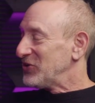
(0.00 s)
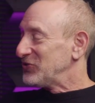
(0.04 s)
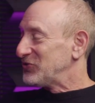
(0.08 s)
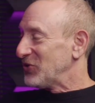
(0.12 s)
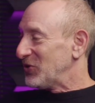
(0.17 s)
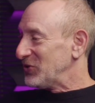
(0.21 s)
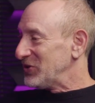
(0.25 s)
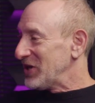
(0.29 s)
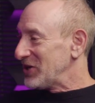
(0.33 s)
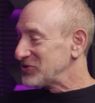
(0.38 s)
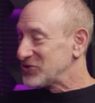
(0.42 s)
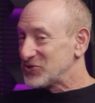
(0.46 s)

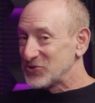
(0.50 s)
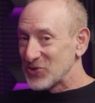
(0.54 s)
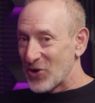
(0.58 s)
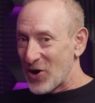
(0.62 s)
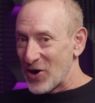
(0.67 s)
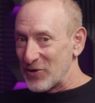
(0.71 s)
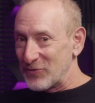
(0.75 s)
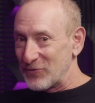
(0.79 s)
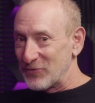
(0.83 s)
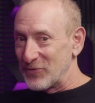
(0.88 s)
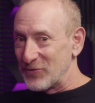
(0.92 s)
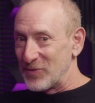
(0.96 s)
so let's
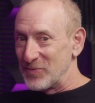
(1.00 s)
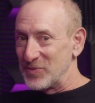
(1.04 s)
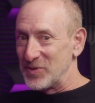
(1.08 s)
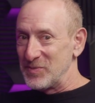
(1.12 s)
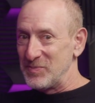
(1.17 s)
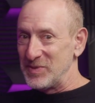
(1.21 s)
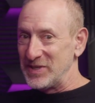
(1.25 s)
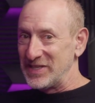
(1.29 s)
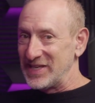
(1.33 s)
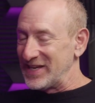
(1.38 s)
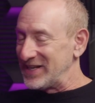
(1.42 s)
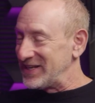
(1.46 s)
start from the
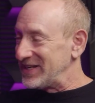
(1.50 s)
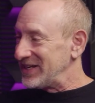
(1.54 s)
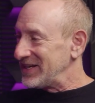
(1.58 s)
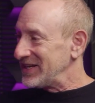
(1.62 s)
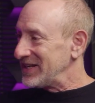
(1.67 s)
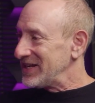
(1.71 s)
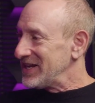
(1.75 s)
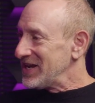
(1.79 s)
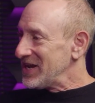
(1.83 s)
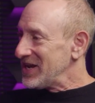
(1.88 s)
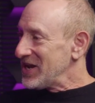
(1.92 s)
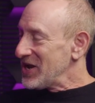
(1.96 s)

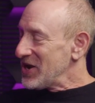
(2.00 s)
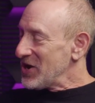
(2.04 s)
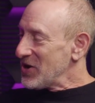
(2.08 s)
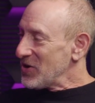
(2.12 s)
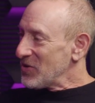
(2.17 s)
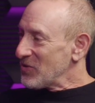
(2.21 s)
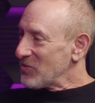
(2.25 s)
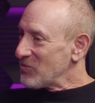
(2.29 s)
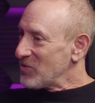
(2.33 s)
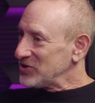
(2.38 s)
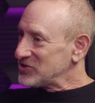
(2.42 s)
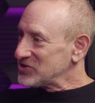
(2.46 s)
beginning. Yeah,
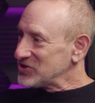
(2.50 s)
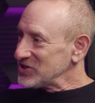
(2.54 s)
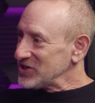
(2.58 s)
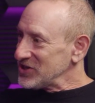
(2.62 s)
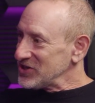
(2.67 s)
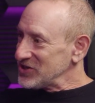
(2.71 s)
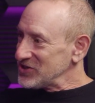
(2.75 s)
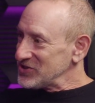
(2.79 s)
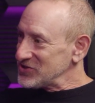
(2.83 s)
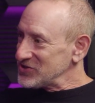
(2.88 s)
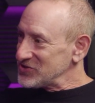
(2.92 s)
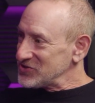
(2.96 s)
which
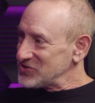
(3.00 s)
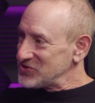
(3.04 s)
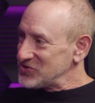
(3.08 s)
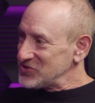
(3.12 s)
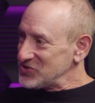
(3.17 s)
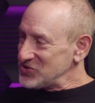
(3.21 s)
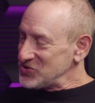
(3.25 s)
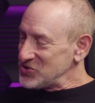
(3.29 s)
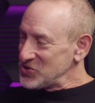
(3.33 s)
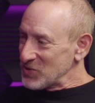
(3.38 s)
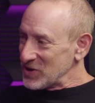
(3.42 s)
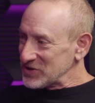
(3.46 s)

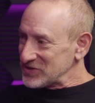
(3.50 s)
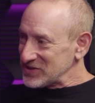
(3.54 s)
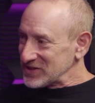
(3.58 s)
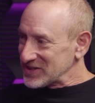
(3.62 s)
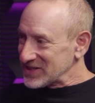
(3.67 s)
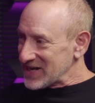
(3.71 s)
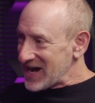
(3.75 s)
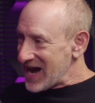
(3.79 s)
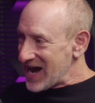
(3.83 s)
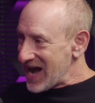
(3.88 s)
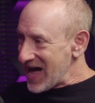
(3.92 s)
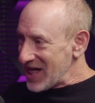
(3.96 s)
is you went
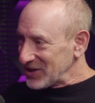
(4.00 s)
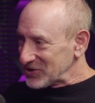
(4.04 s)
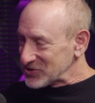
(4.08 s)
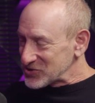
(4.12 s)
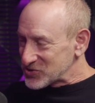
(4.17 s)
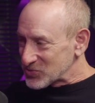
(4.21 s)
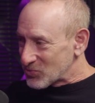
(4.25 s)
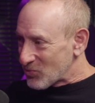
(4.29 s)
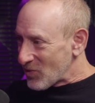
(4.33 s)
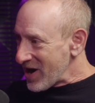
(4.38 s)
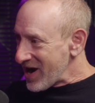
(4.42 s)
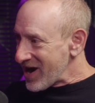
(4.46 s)
to
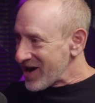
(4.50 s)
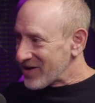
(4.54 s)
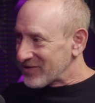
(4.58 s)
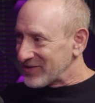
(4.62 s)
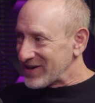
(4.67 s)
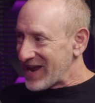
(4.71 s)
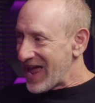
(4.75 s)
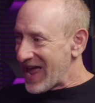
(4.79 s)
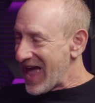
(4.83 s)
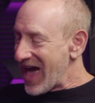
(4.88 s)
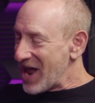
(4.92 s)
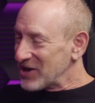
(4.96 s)
college
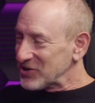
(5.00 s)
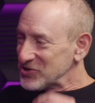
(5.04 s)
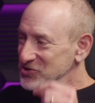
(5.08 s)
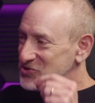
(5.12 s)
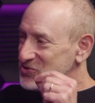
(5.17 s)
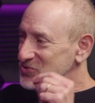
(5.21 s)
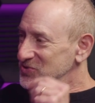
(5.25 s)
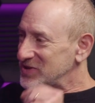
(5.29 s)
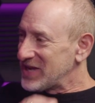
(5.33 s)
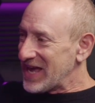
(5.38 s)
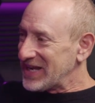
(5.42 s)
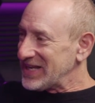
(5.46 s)
where, and how did
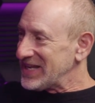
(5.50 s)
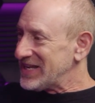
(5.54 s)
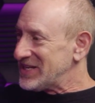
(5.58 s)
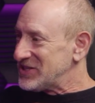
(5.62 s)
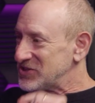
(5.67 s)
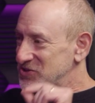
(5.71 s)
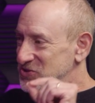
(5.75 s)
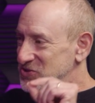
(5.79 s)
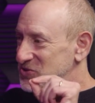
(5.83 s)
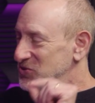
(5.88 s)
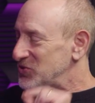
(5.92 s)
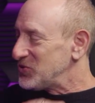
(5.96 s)
you get
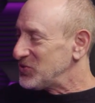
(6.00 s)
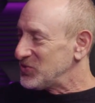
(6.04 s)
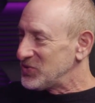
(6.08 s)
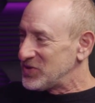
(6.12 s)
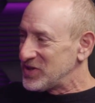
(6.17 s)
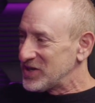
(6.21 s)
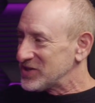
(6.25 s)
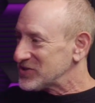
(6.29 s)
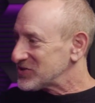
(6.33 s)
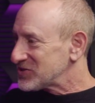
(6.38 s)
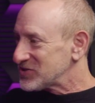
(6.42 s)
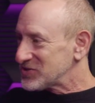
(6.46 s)
into
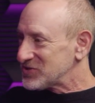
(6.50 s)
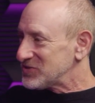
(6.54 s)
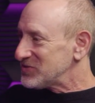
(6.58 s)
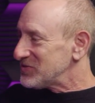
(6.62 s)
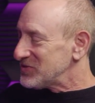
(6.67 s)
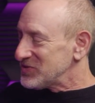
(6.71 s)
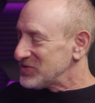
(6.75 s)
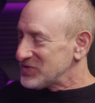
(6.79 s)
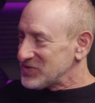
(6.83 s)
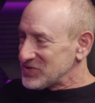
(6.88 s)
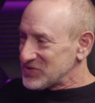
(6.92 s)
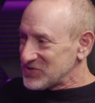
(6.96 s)
this
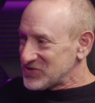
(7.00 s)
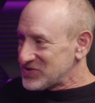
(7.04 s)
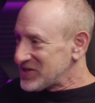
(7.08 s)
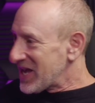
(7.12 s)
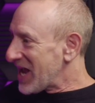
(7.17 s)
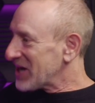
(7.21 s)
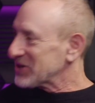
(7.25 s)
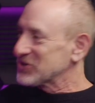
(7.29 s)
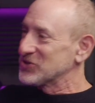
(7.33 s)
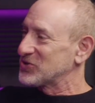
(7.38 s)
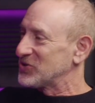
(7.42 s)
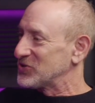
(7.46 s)

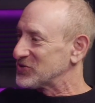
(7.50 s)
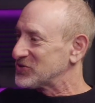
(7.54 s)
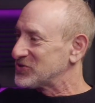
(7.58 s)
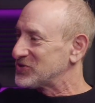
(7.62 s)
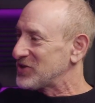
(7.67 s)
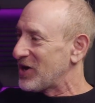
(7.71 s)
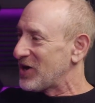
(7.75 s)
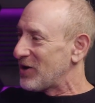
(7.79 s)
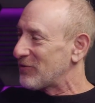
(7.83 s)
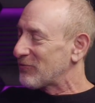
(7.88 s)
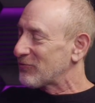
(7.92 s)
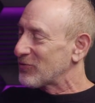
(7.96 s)
technical
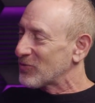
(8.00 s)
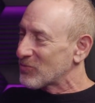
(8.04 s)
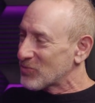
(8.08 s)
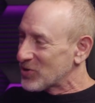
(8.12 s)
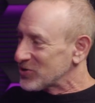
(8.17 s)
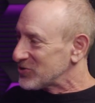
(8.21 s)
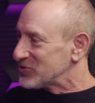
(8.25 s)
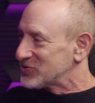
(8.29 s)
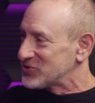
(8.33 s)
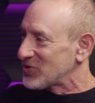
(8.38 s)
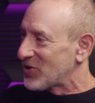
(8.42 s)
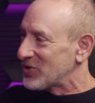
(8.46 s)
stuff from
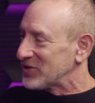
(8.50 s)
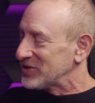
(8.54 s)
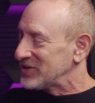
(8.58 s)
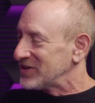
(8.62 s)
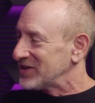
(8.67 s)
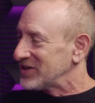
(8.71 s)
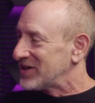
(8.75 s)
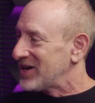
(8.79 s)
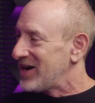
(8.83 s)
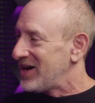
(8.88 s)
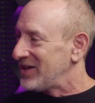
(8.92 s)
where you started in